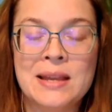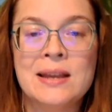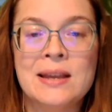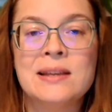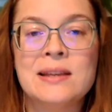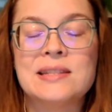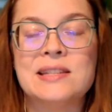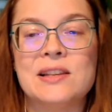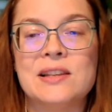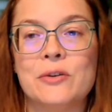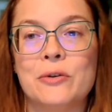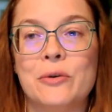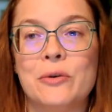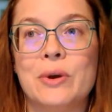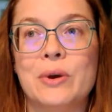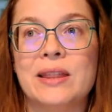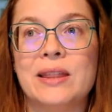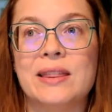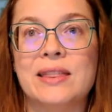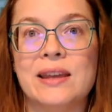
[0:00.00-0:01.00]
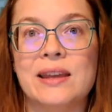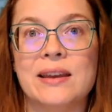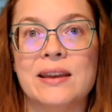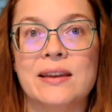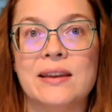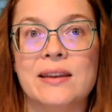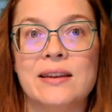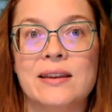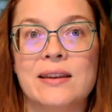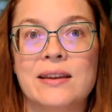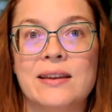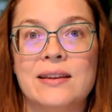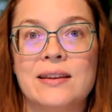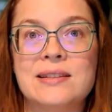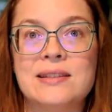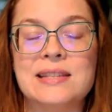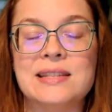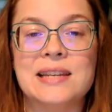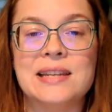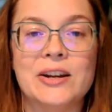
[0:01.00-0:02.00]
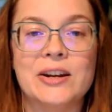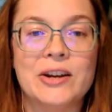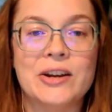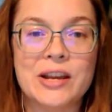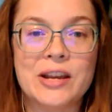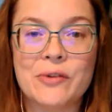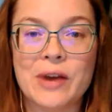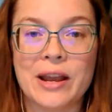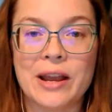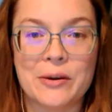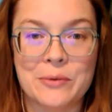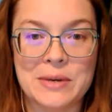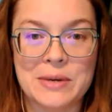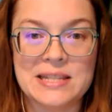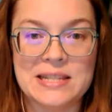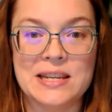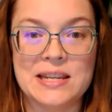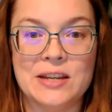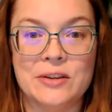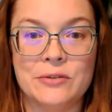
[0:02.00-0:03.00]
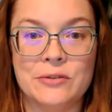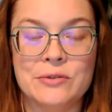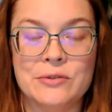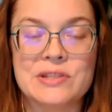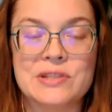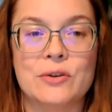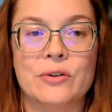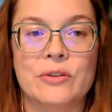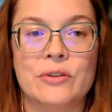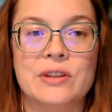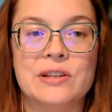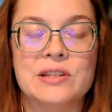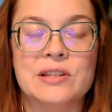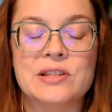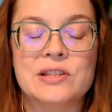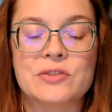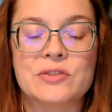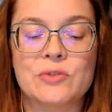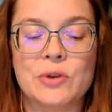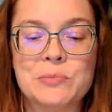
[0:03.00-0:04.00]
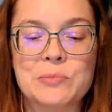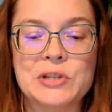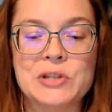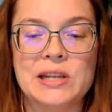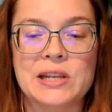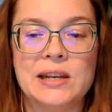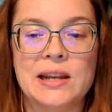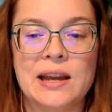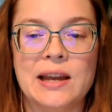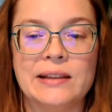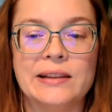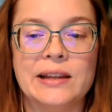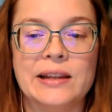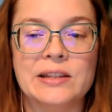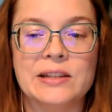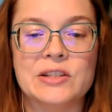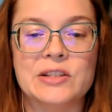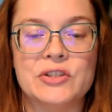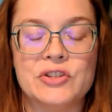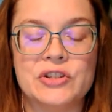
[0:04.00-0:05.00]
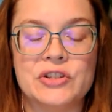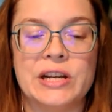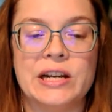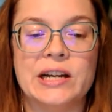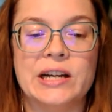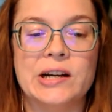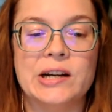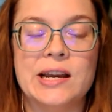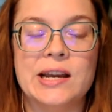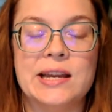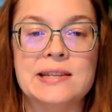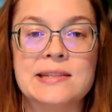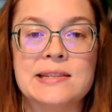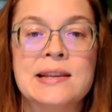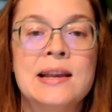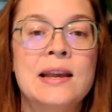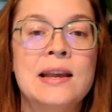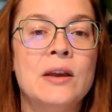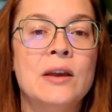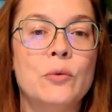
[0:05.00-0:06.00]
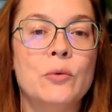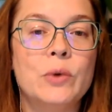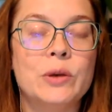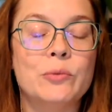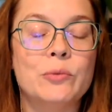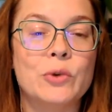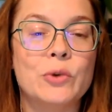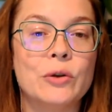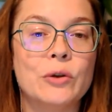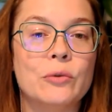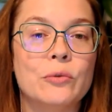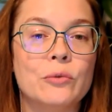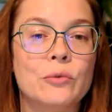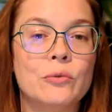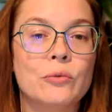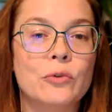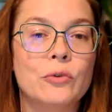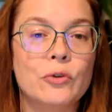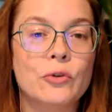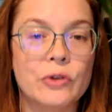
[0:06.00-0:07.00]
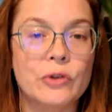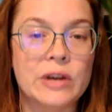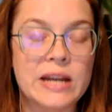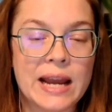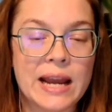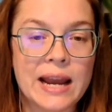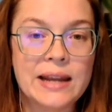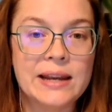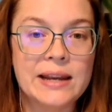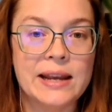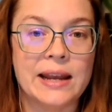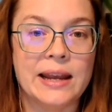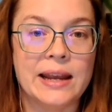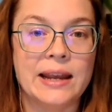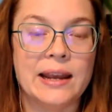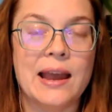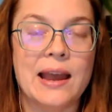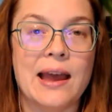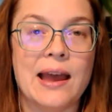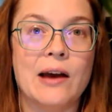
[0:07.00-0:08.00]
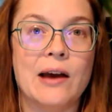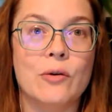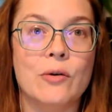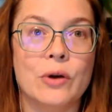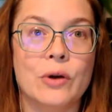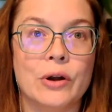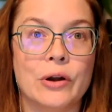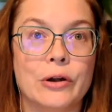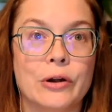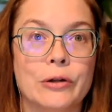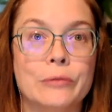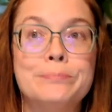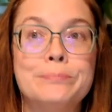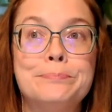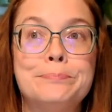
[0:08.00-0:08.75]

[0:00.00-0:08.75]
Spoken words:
So the scenario I always use, or the description I like to share, is when we're creating our